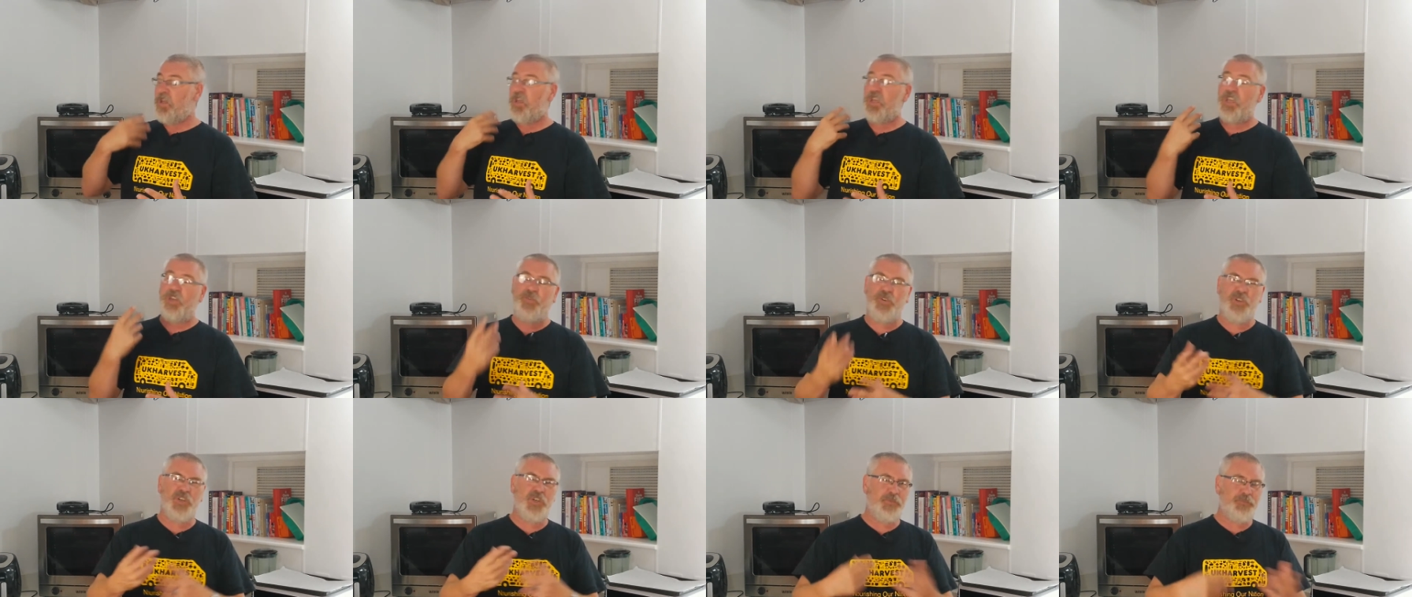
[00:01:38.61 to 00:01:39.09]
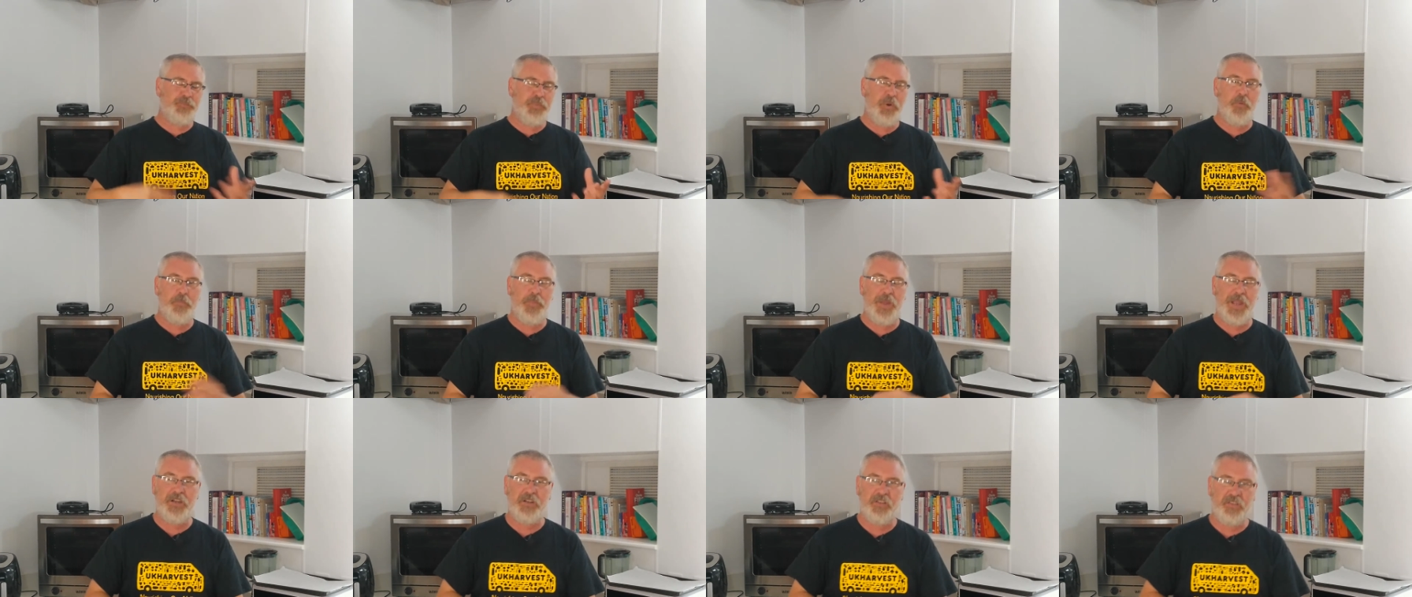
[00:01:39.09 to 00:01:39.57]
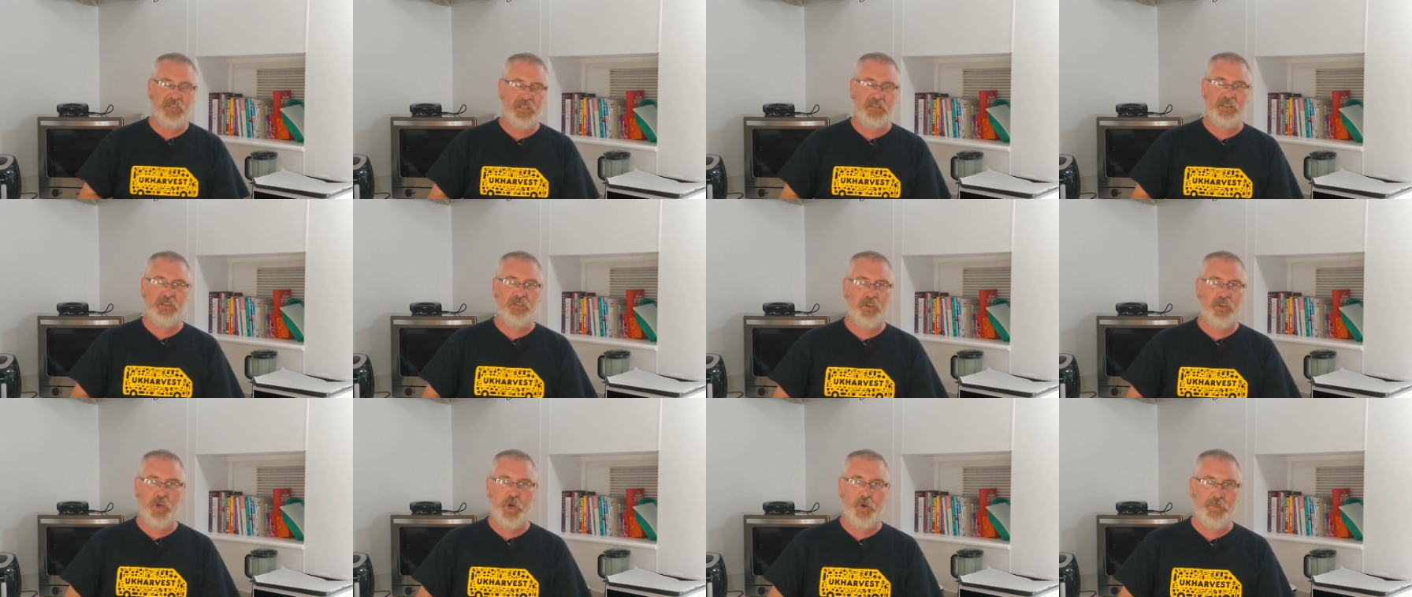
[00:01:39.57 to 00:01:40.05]
if you just pop anything
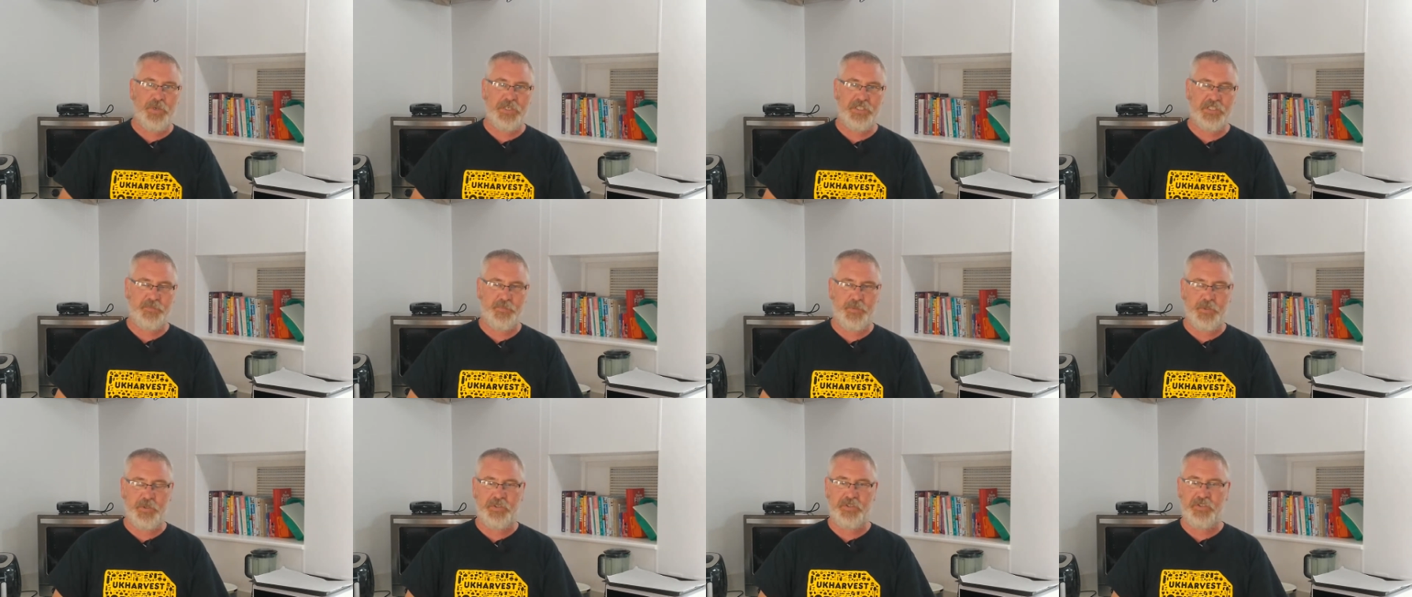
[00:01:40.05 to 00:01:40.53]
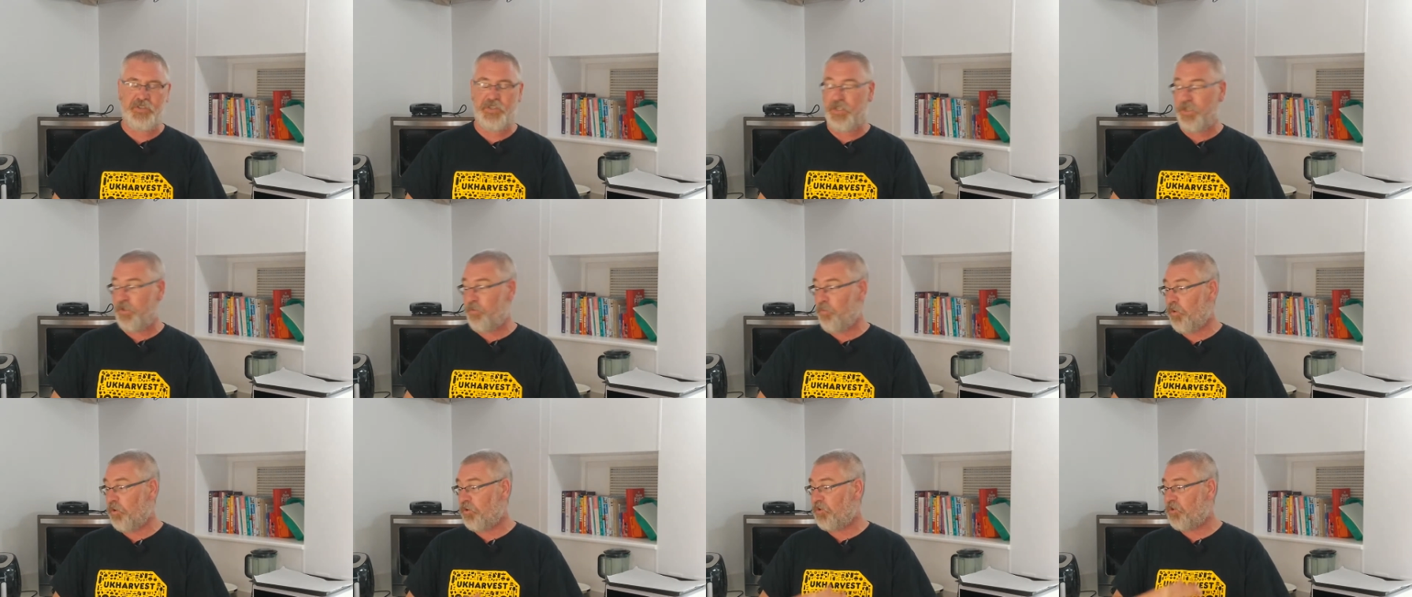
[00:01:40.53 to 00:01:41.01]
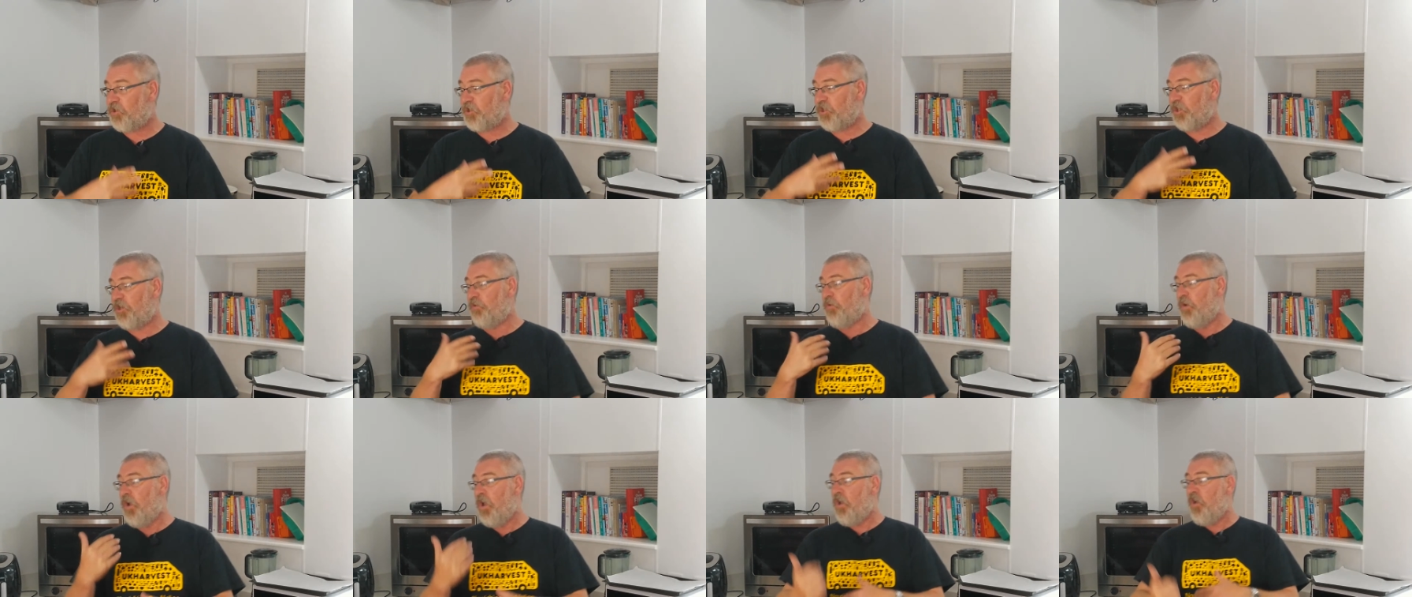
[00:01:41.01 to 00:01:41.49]
in the comments box that you want
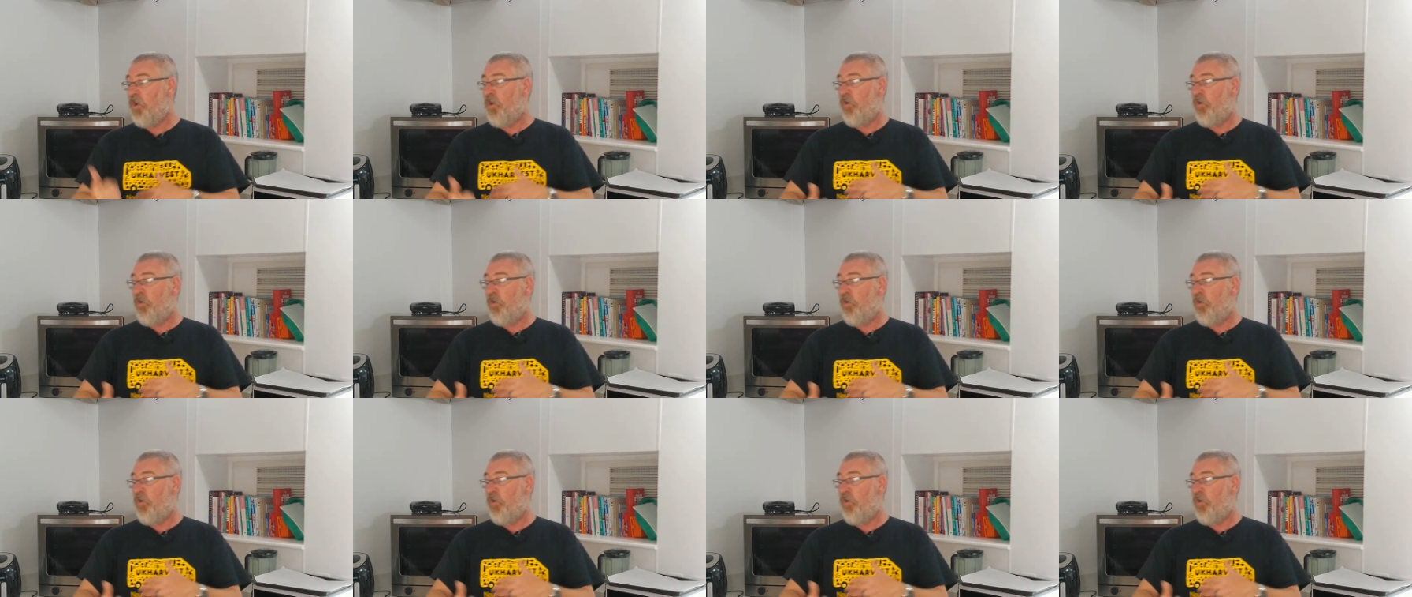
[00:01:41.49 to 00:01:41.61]
to,